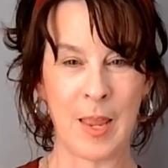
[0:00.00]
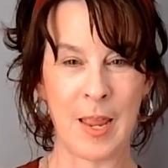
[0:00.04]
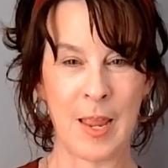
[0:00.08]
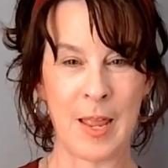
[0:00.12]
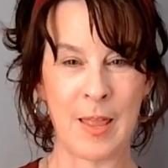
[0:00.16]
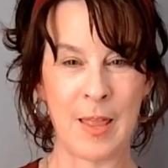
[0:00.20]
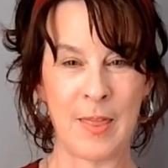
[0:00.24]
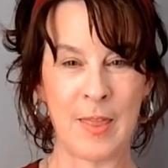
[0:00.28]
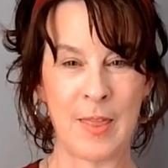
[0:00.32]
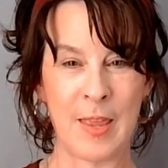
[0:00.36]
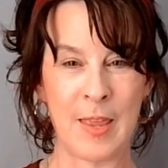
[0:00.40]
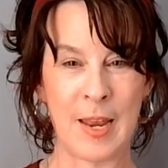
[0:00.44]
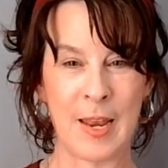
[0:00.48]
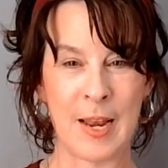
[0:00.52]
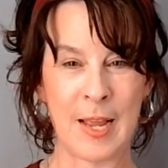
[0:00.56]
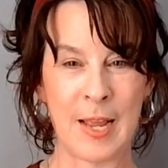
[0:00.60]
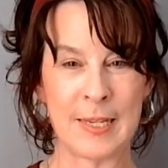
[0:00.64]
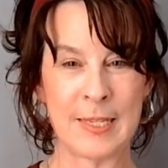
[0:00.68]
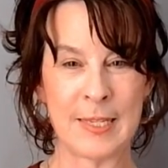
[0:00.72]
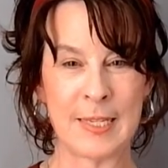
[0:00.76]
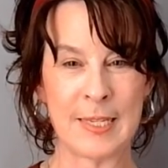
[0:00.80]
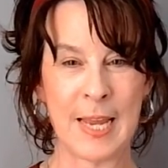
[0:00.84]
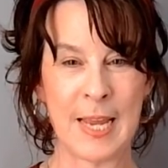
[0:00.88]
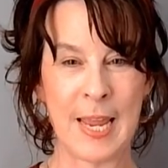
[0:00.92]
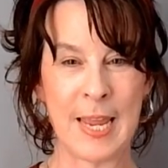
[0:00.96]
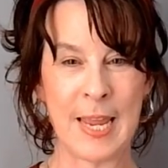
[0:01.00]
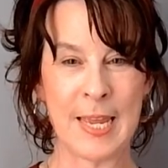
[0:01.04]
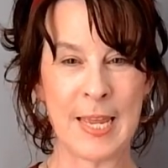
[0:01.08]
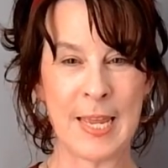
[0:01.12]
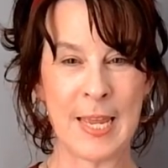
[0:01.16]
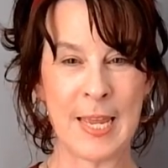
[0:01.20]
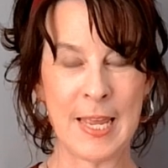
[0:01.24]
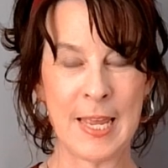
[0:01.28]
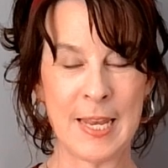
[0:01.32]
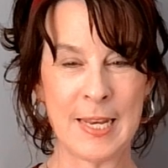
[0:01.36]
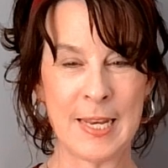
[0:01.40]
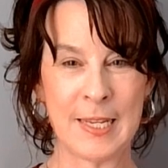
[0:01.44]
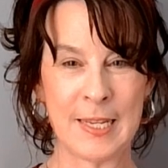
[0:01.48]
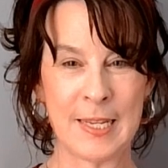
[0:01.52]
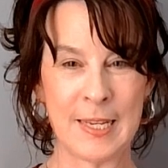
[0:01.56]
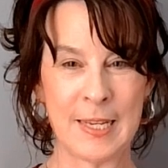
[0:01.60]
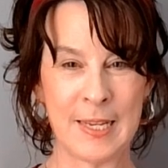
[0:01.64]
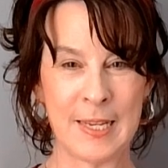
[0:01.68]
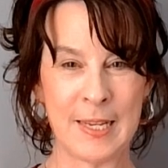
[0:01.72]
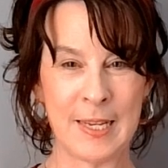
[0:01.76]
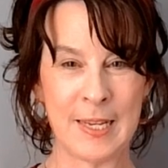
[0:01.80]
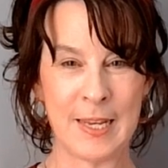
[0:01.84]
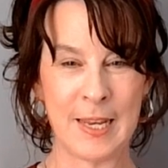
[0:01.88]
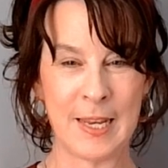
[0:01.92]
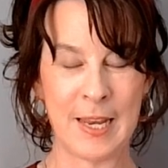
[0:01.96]
And then I take it.
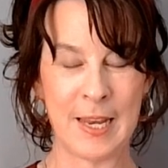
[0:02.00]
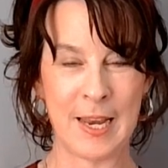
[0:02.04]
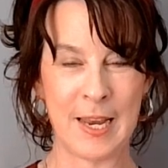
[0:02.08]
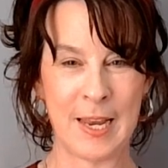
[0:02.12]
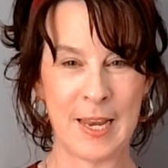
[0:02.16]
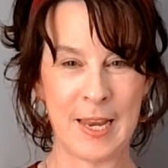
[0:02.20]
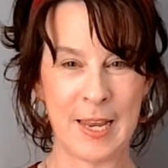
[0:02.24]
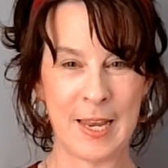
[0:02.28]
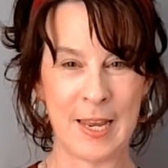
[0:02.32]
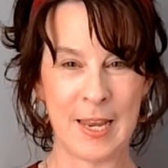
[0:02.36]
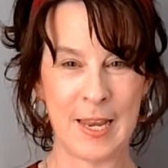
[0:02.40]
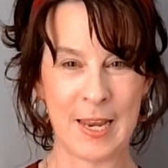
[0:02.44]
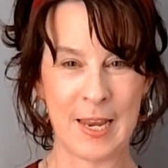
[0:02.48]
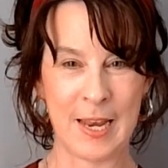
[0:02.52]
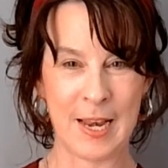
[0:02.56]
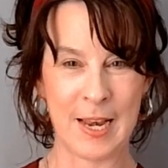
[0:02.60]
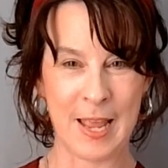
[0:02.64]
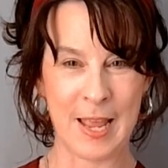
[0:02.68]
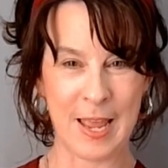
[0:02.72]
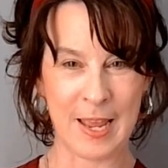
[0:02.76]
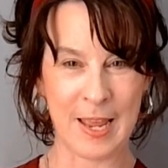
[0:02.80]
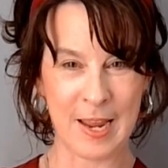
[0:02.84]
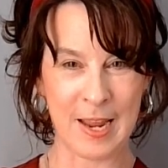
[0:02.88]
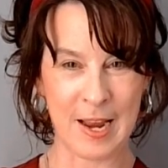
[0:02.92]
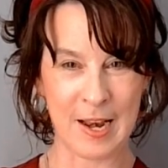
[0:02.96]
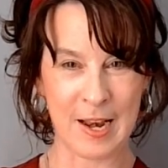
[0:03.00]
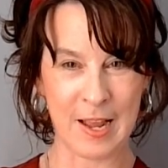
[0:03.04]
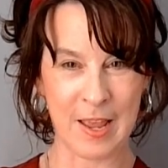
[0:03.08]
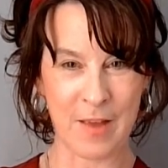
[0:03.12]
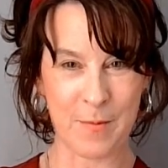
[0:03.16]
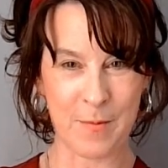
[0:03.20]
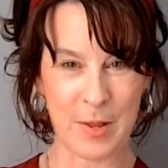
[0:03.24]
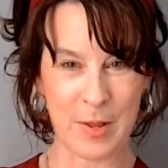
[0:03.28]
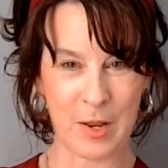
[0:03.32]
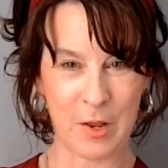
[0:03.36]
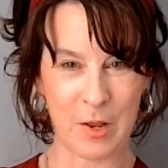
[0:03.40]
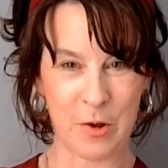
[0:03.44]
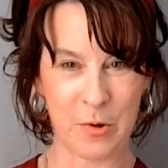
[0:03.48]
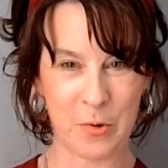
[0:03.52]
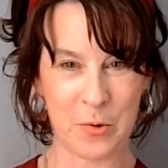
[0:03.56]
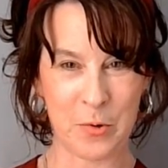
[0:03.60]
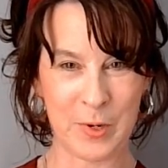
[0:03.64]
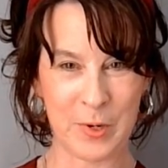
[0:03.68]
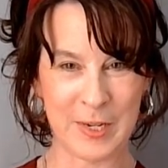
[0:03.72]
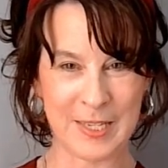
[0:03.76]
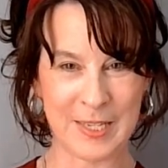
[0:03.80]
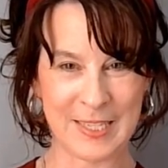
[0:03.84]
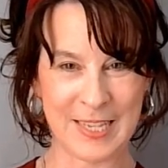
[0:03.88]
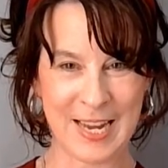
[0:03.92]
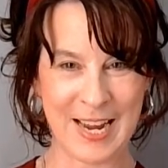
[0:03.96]
Now I kind of have my
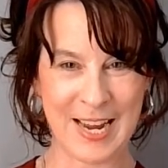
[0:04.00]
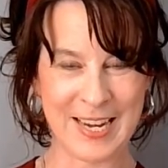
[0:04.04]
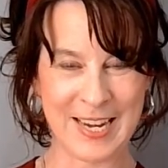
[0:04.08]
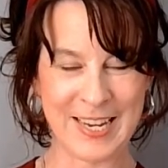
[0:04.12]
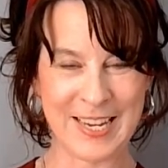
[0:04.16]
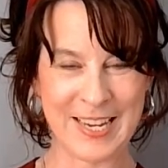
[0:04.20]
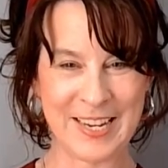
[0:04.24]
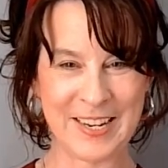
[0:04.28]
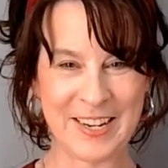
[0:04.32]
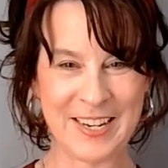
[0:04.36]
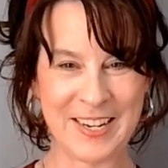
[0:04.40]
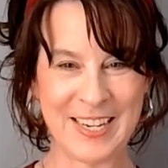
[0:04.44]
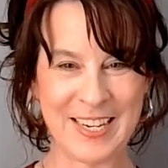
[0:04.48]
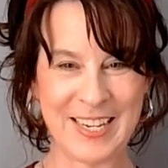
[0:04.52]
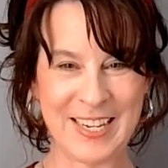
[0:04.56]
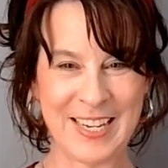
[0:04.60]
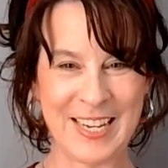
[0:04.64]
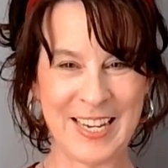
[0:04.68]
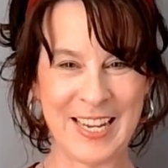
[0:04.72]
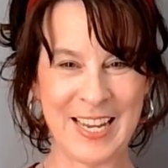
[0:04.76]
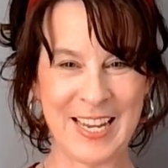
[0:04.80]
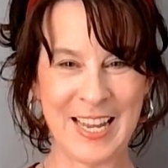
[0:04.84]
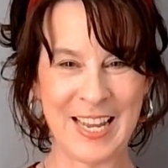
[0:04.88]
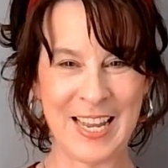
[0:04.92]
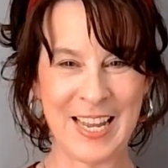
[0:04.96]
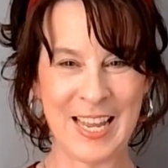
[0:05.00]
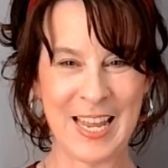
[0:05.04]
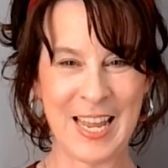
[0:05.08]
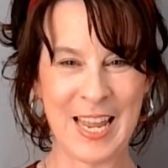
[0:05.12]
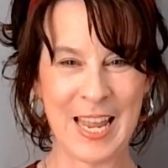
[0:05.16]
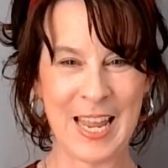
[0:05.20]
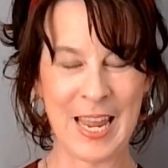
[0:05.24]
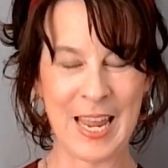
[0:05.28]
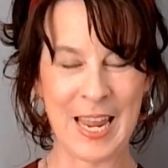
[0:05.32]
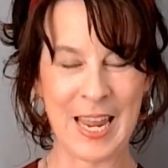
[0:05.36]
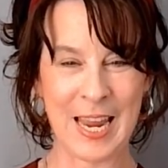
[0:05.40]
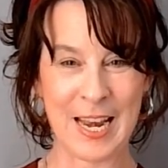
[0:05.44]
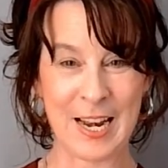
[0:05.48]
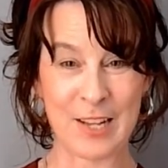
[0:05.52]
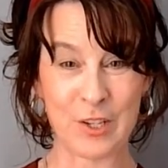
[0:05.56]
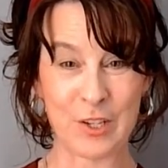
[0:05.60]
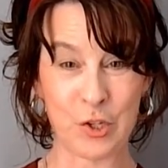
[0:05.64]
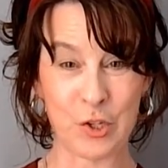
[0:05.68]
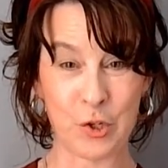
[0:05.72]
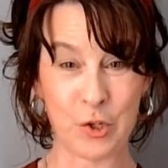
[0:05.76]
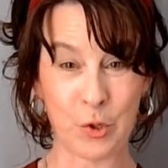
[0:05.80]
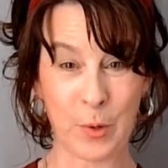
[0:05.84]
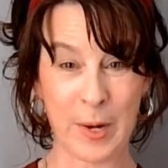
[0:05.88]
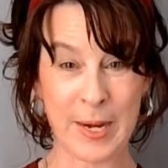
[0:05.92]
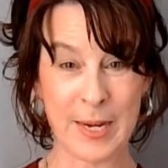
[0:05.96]
longhorn sign here. And I
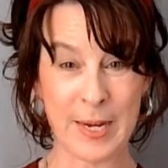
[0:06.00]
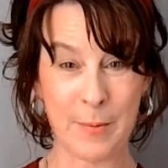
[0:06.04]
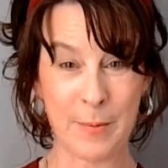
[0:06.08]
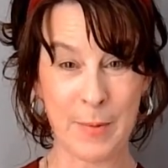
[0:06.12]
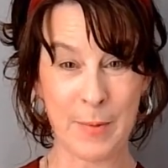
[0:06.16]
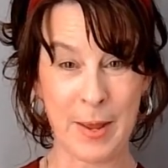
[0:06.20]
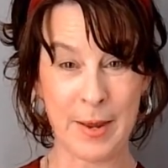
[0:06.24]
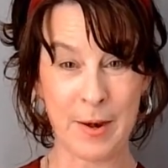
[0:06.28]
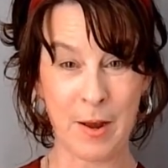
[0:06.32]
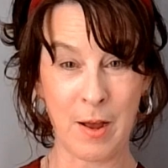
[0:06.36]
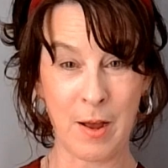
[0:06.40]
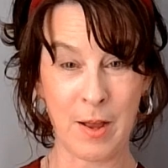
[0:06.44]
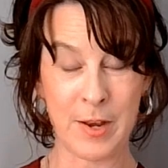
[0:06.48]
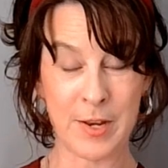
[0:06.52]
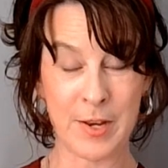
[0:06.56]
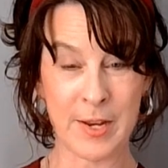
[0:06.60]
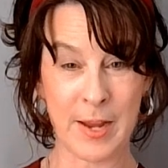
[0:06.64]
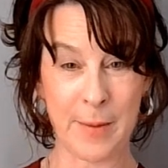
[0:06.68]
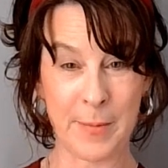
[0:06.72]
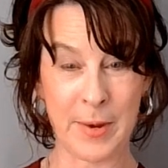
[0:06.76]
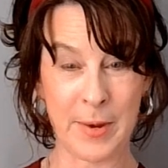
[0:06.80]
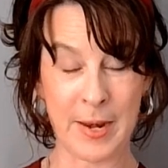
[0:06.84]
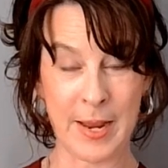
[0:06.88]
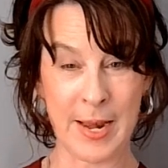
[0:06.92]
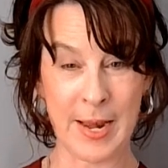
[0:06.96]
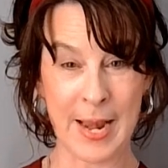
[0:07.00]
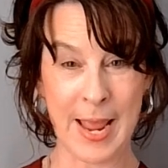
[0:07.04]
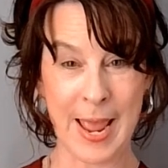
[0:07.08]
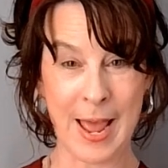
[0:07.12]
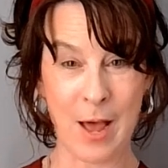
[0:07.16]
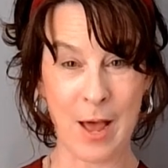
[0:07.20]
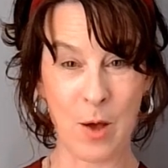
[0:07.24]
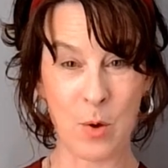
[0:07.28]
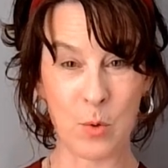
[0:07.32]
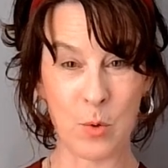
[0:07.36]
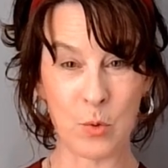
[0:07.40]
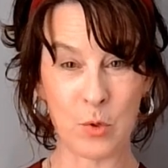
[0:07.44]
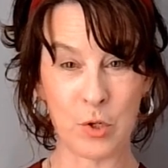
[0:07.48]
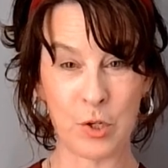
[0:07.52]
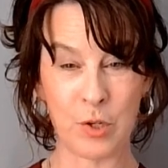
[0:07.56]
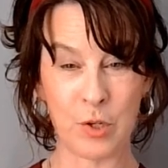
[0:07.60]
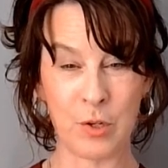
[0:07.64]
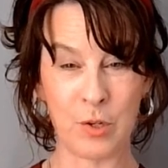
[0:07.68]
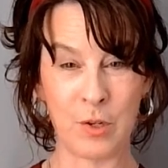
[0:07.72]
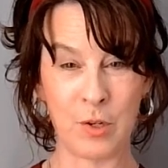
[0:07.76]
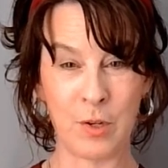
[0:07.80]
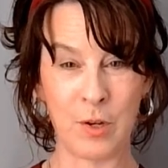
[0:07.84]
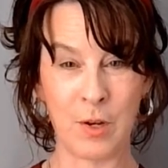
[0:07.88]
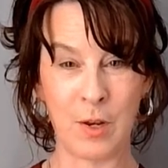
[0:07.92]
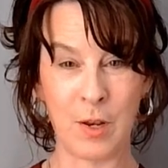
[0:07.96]
straighten my non-dominant out,
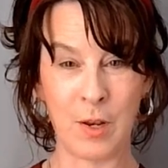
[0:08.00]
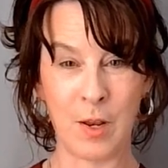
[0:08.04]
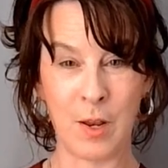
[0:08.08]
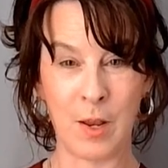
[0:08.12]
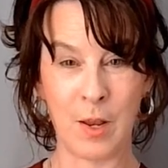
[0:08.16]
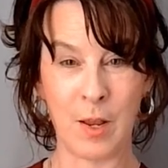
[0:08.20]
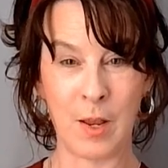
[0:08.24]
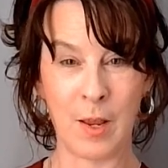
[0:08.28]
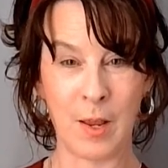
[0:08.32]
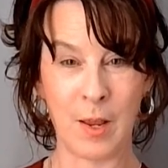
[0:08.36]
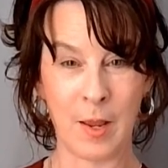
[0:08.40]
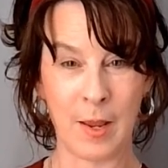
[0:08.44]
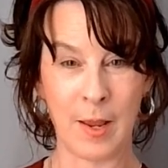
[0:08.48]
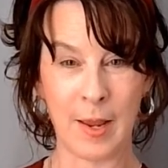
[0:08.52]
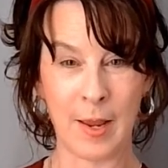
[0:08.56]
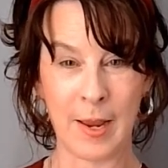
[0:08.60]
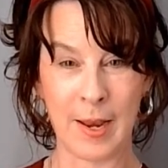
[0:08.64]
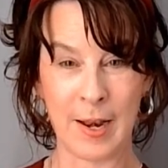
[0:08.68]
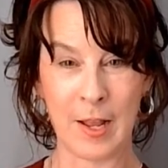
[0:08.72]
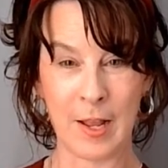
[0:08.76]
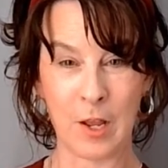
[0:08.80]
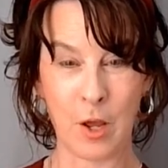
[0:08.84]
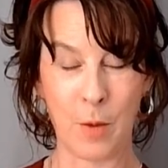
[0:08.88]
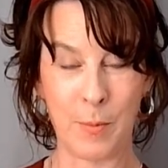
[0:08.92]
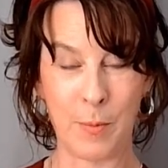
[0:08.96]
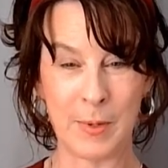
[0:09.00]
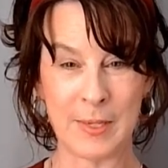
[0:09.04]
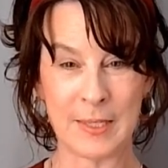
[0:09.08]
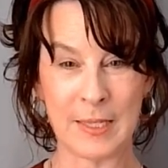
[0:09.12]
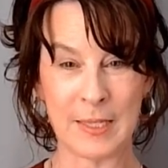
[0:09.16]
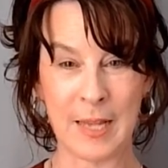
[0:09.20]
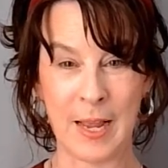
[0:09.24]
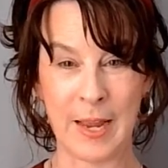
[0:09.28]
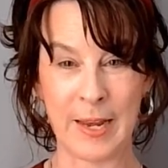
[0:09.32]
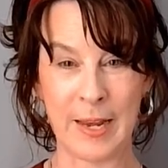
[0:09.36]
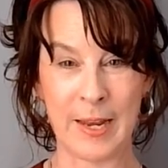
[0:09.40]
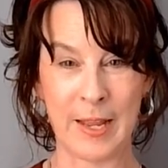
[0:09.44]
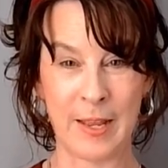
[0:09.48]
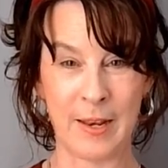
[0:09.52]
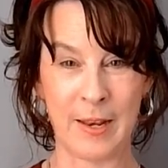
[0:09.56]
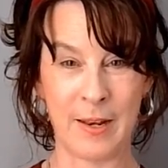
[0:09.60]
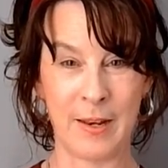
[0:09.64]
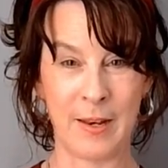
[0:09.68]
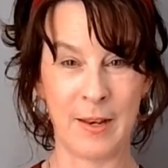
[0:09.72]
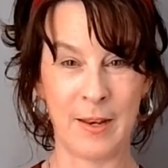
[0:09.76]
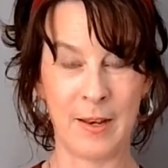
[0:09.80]
and I go beside it.